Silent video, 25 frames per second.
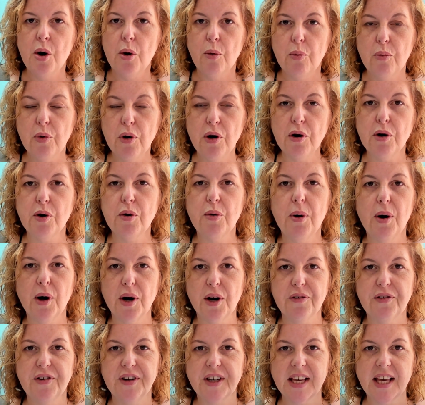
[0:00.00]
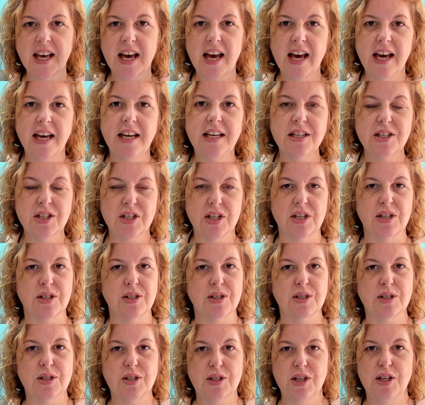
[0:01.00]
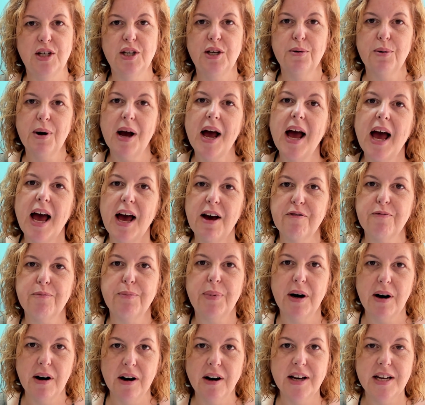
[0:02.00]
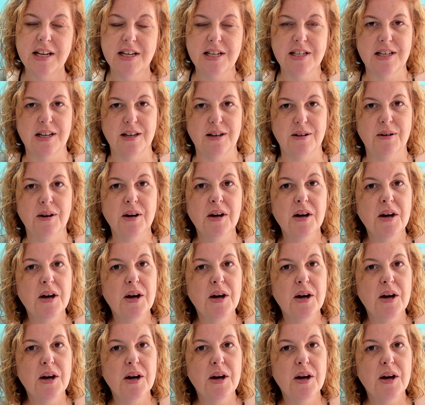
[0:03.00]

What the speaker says: What qualifications do you have behind you?